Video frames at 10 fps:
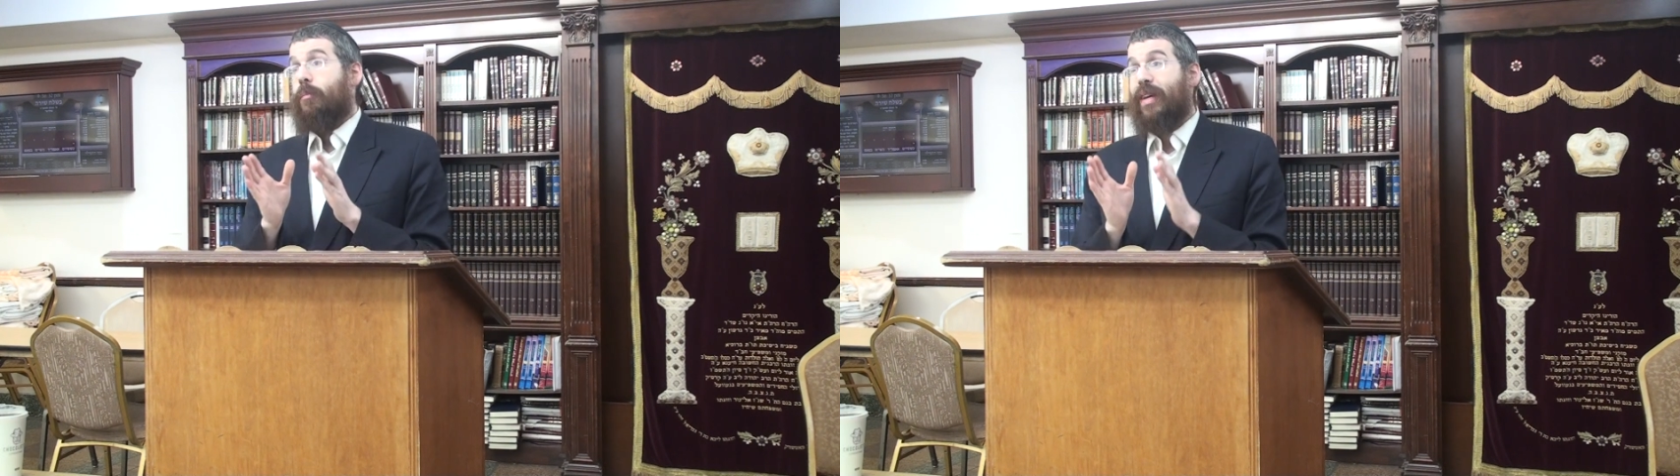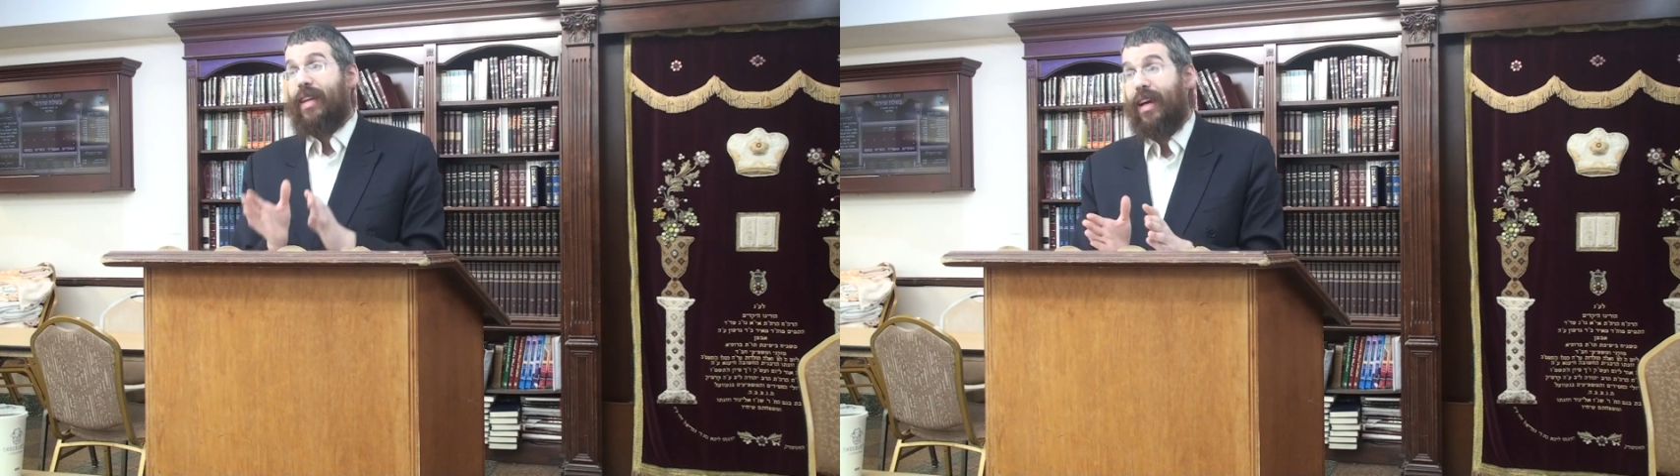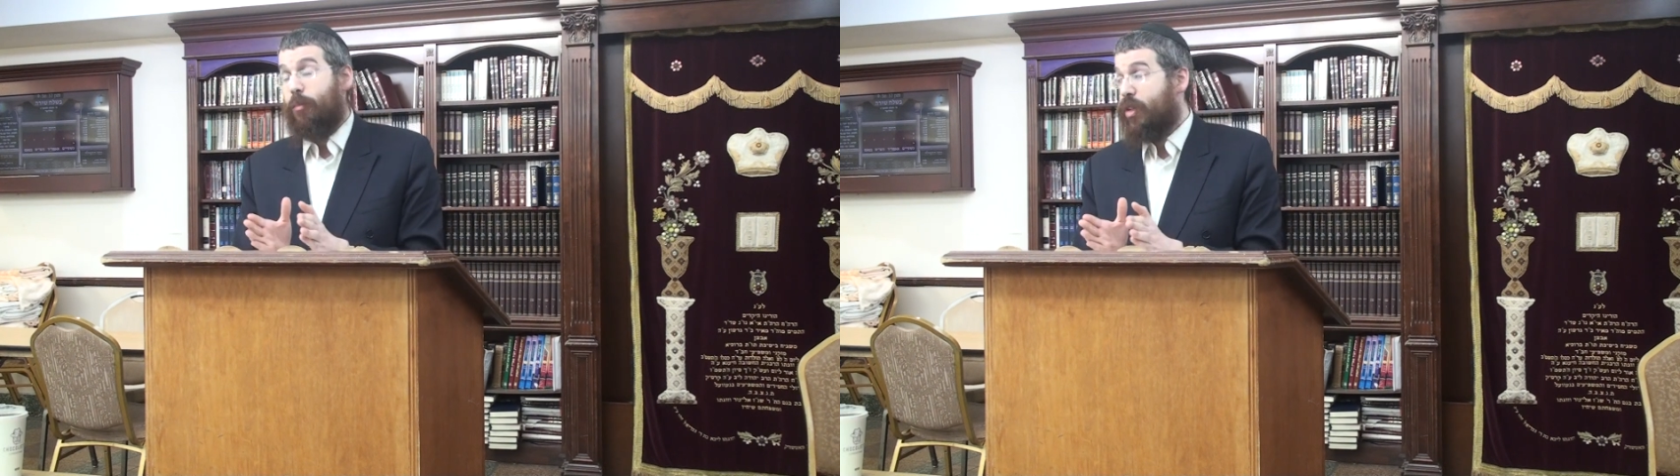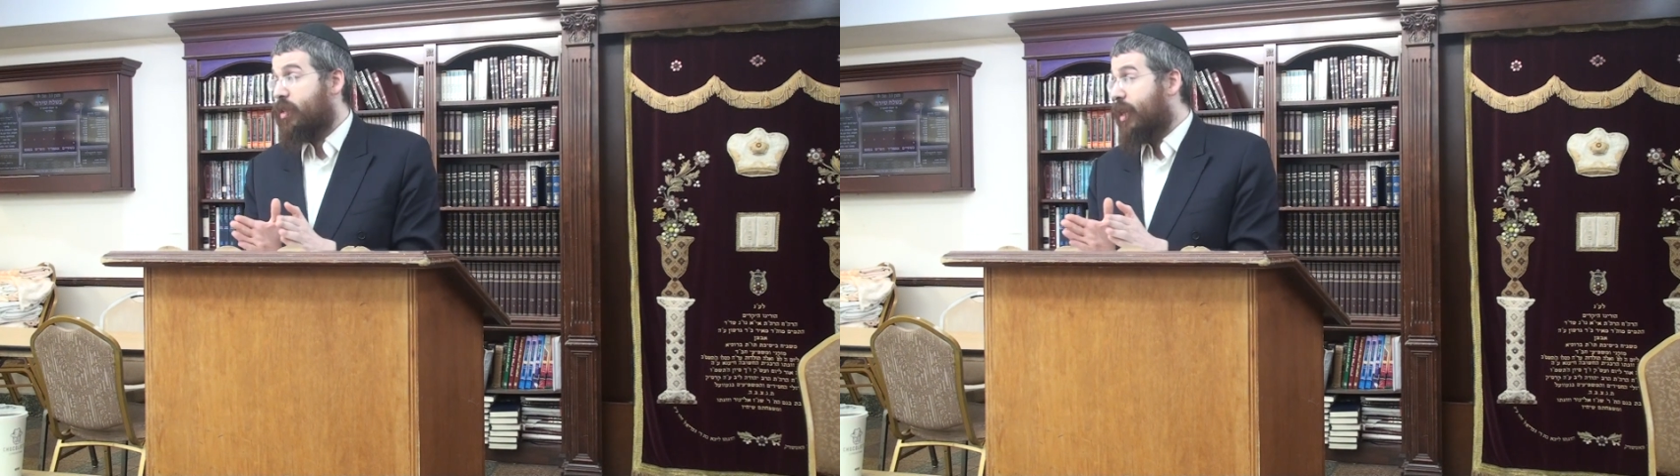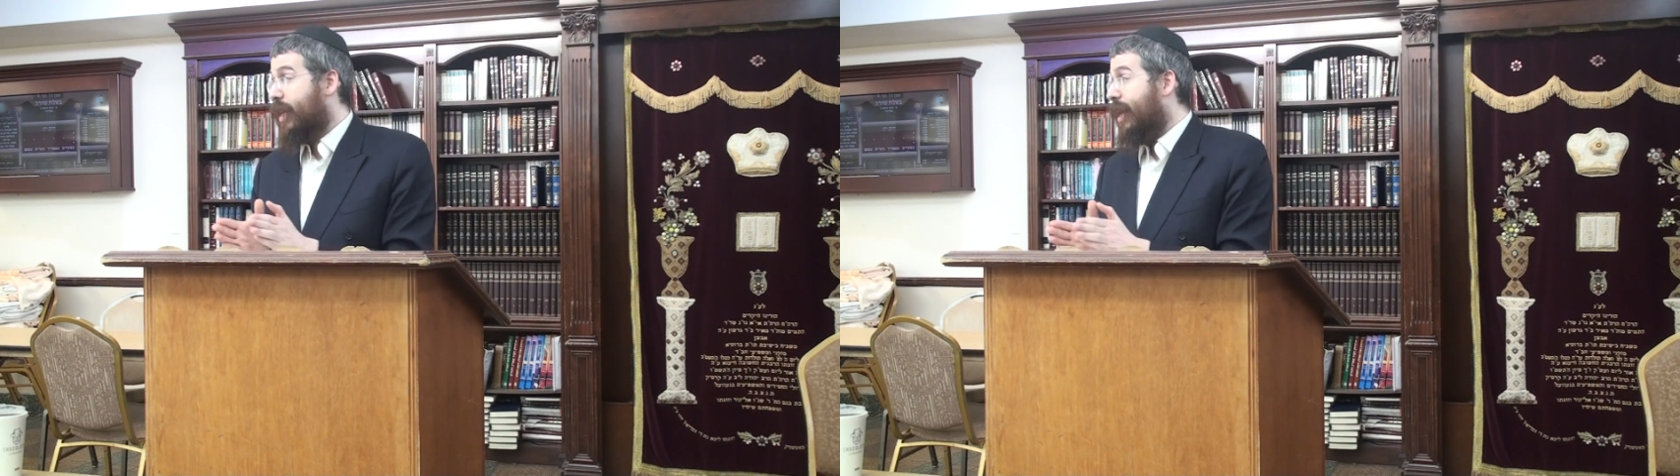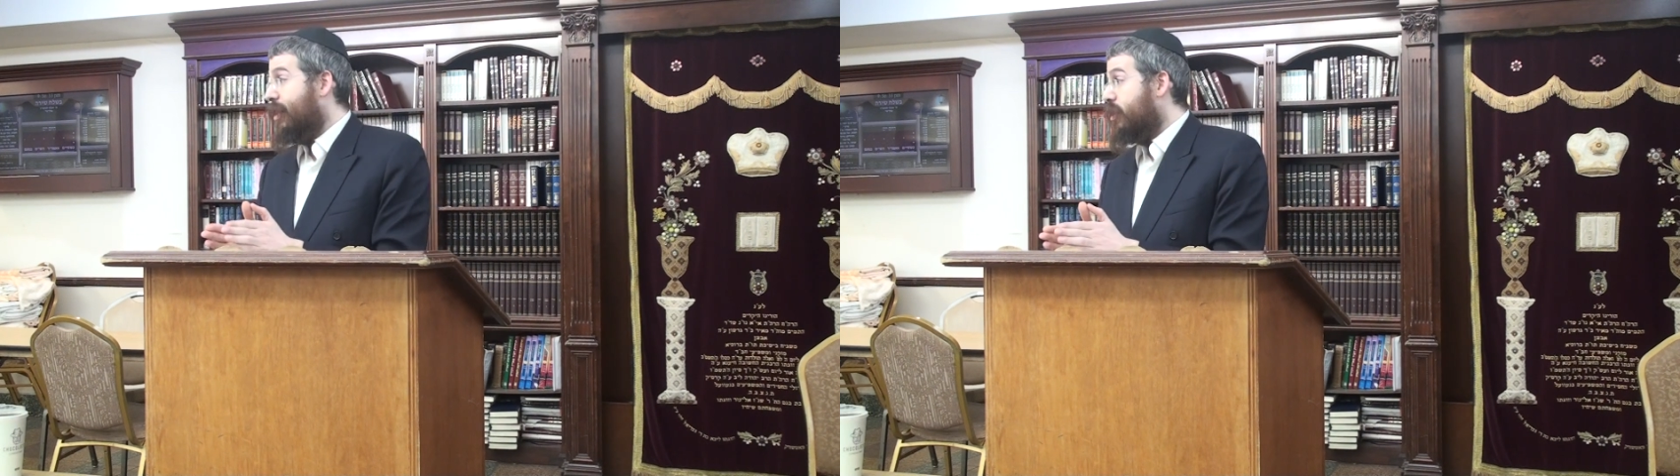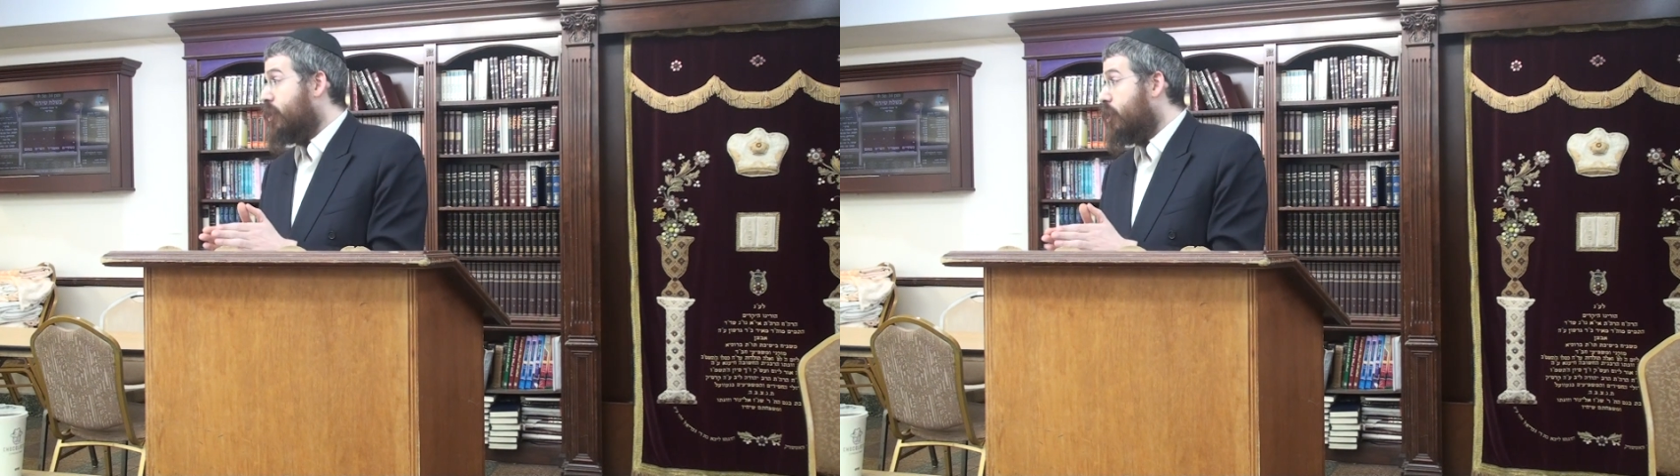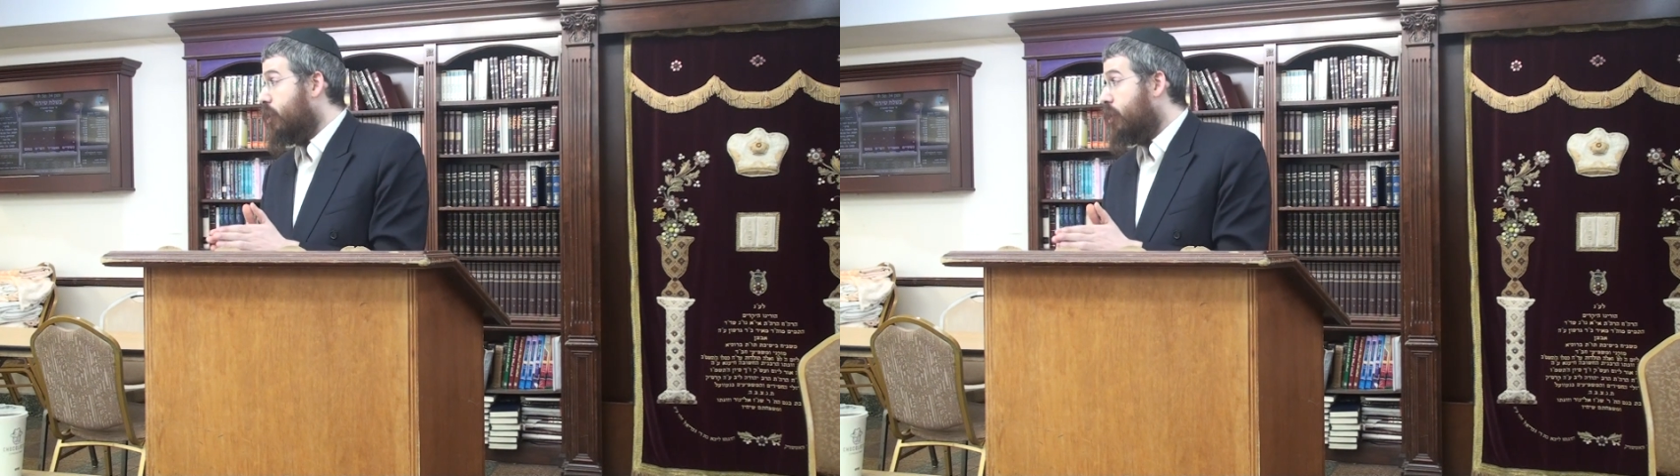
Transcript: Bichlal Basi Legani said,